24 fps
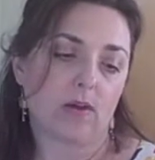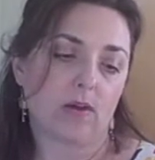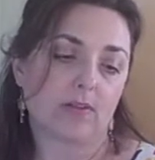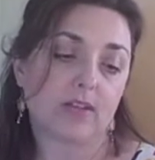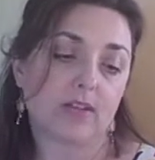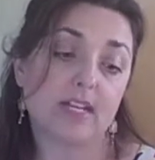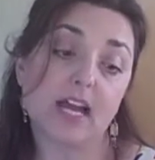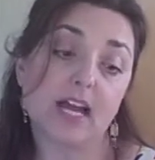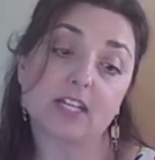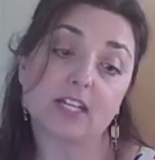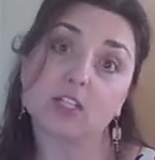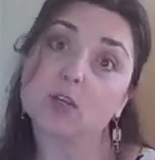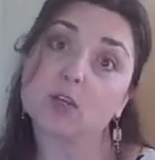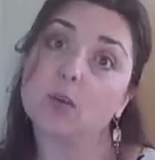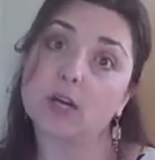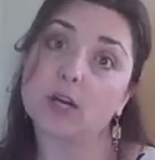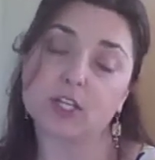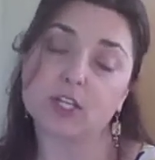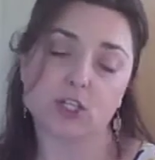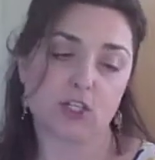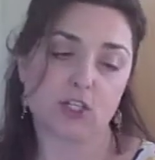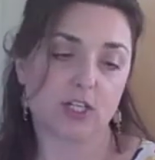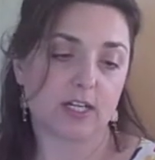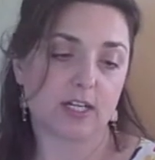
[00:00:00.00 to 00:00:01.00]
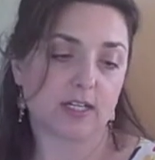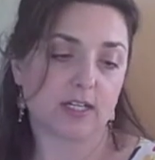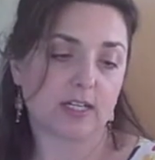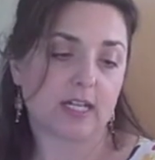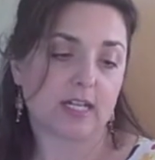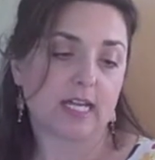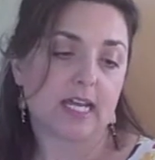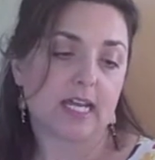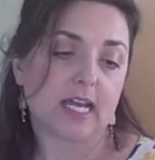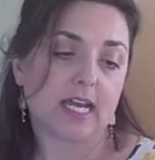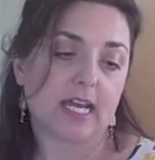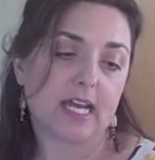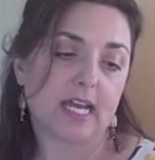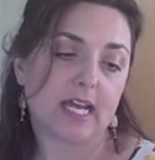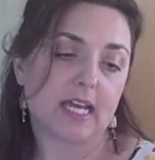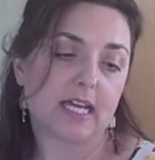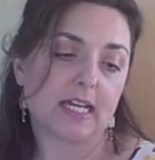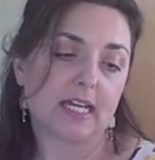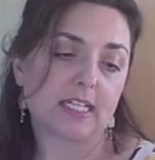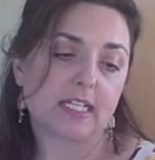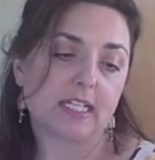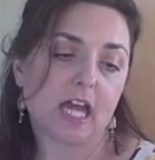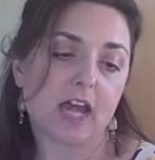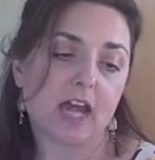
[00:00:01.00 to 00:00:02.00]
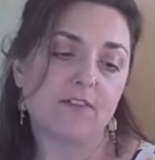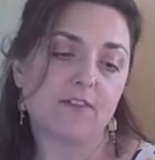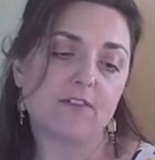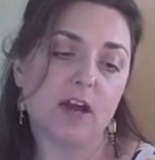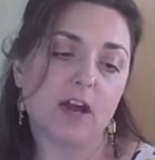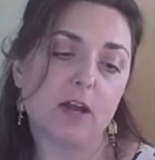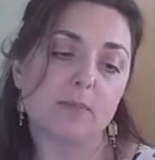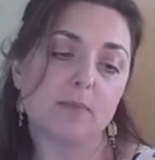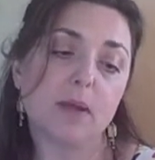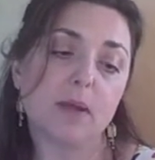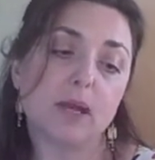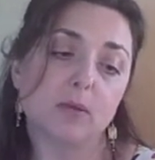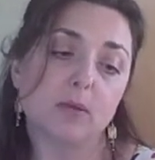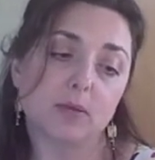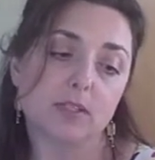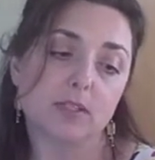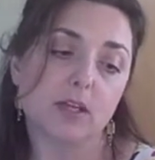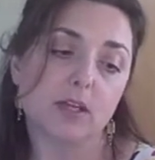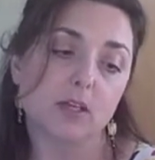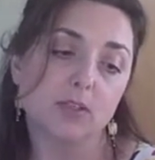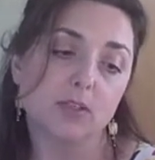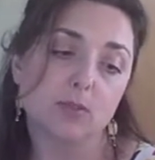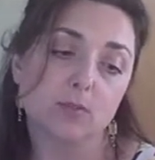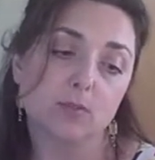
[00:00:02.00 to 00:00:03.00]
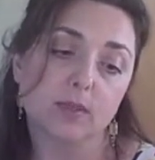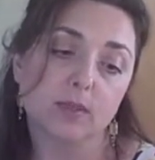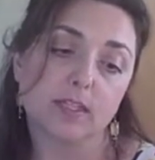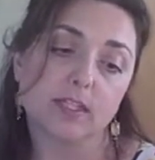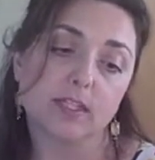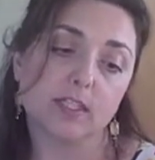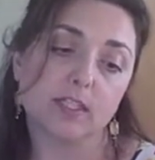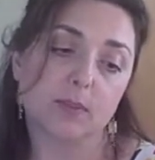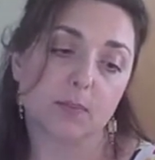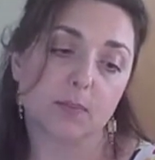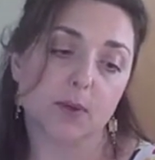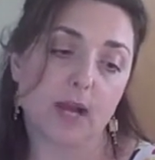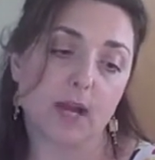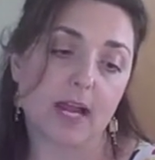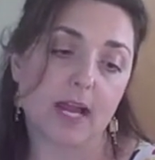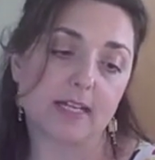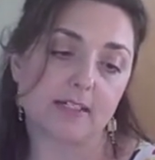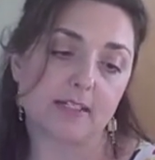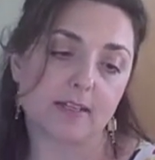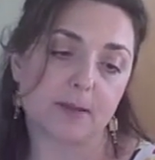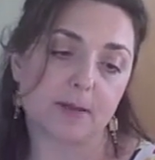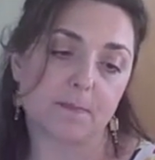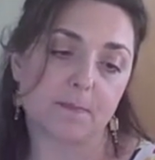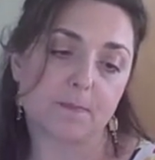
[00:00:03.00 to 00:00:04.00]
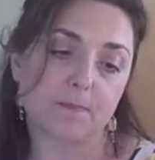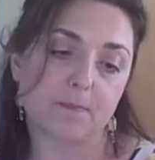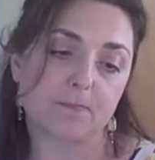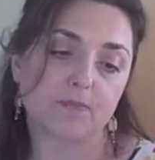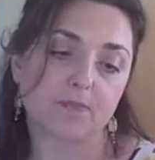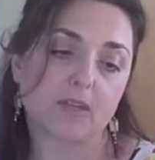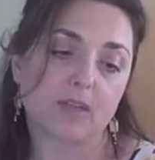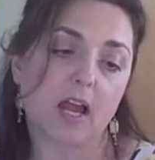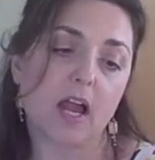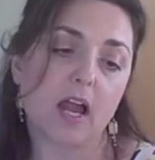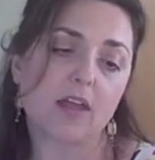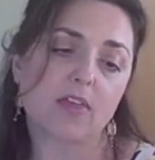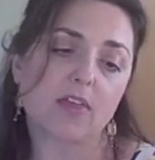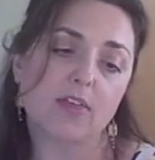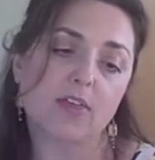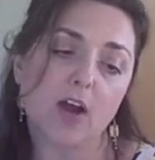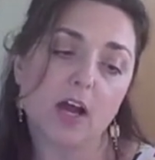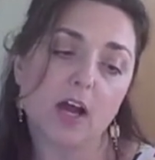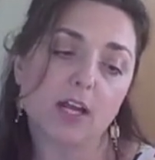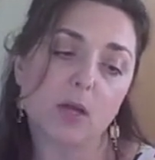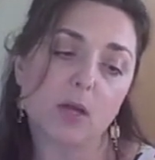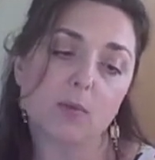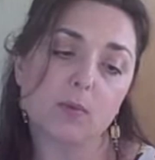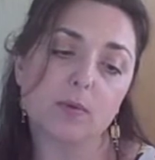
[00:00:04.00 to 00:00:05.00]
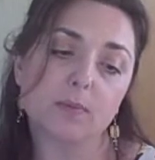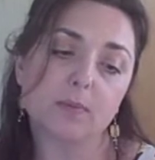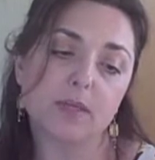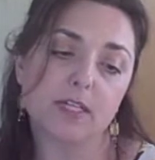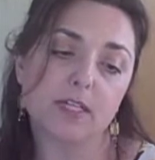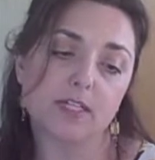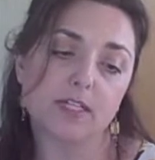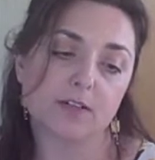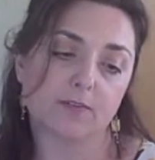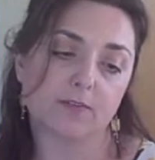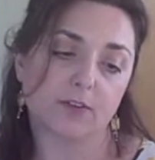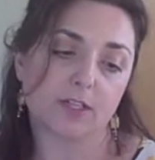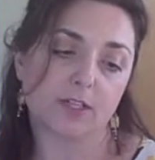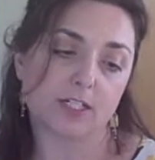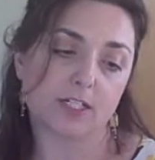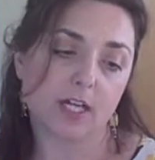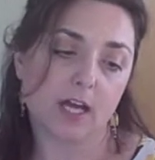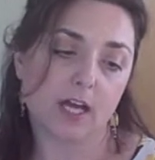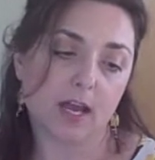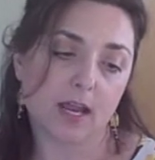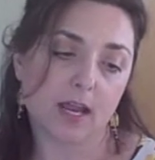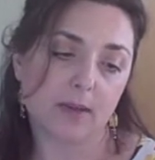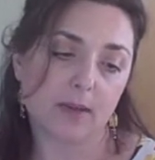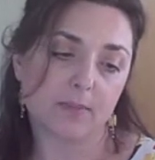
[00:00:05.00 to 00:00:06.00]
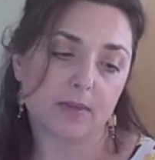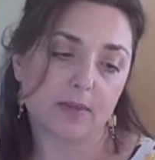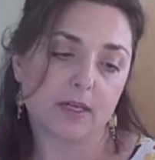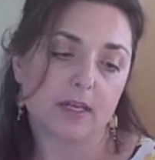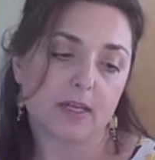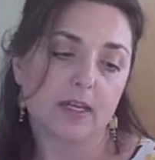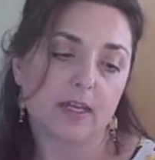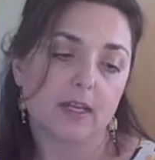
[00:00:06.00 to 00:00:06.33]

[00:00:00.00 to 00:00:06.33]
The next question is, I found my results really surprising. I thought I would be a different type.